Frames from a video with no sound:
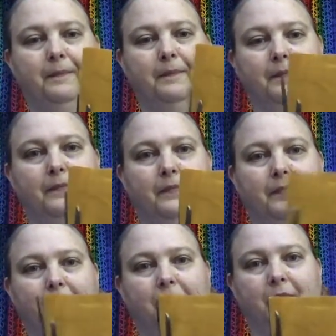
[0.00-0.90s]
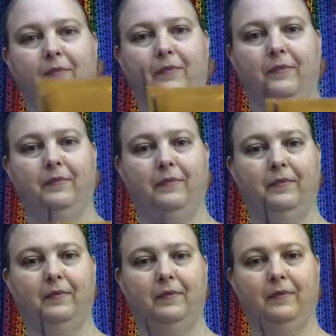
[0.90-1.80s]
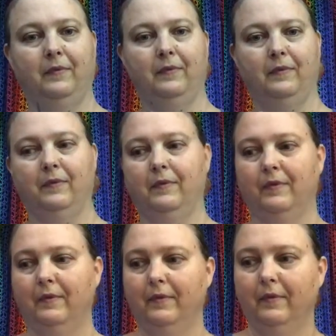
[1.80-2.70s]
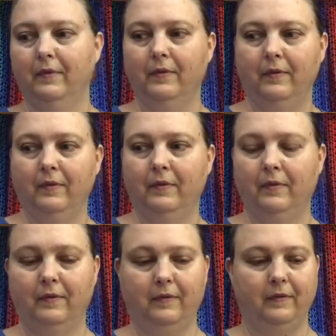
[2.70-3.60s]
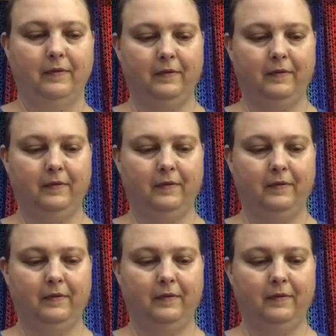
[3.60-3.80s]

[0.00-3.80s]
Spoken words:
(silence)